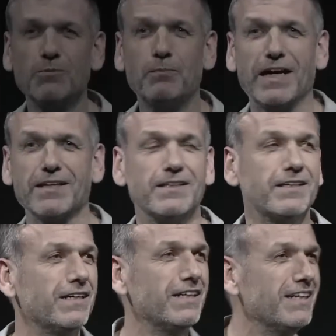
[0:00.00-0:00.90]
in Japan,
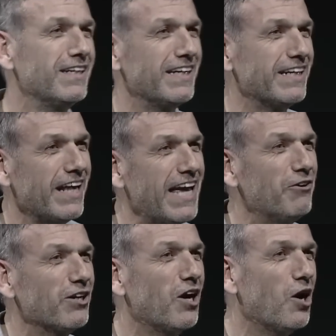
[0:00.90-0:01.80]
in an
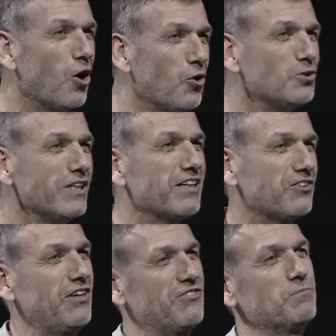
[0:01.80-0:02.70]
area only
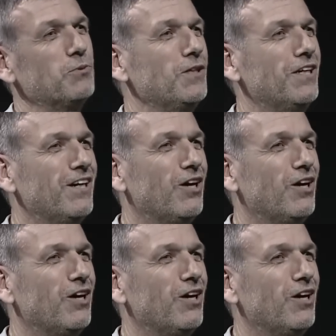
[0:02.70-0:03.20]
accessible